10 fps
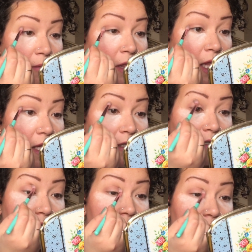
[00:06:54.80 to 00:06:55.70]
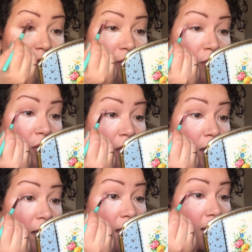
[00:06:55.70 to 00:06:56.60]
Blend for
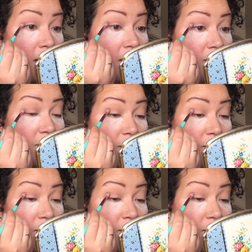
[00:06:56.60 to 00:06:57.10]
your life.